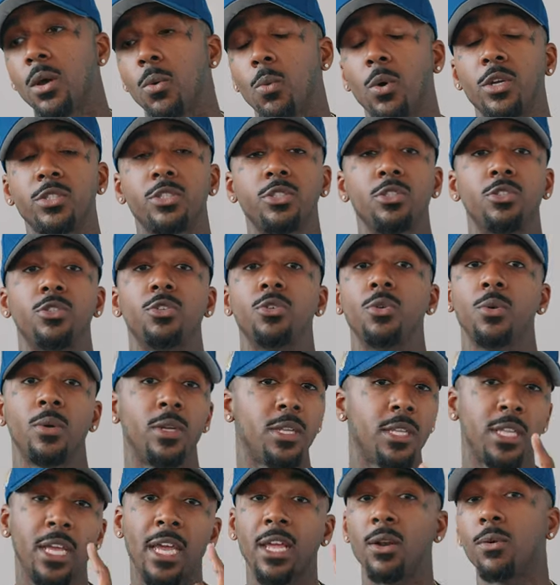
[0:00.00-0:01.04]
what to do
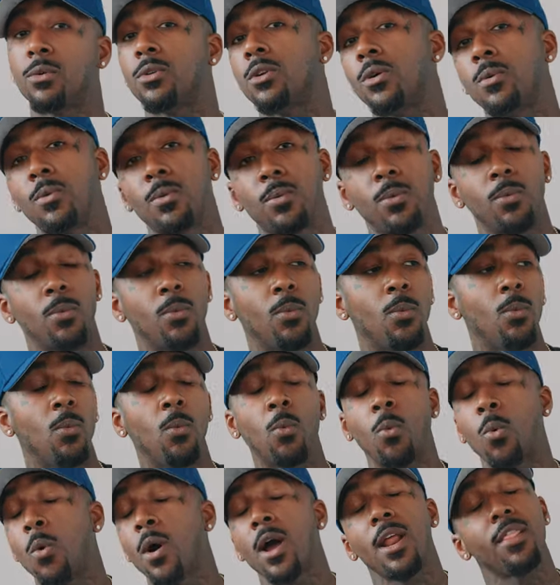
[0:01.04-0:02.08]
and they don't know
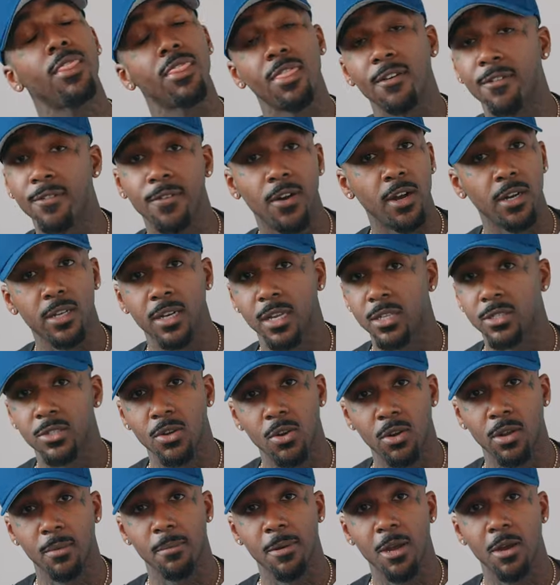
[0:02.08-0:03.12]
what the you're
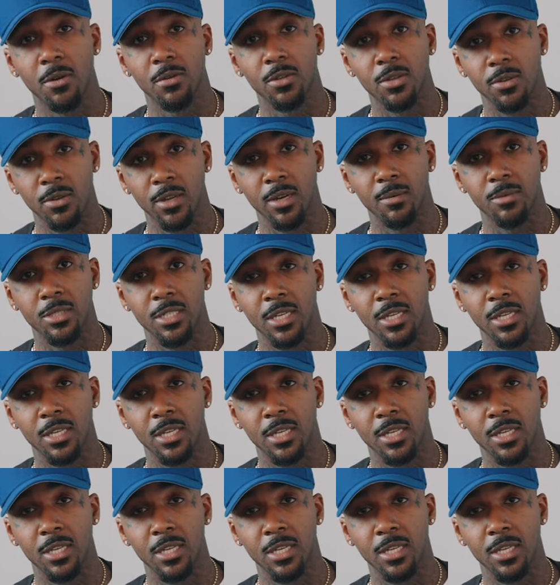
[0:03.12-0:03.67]
talking about. You get what I'm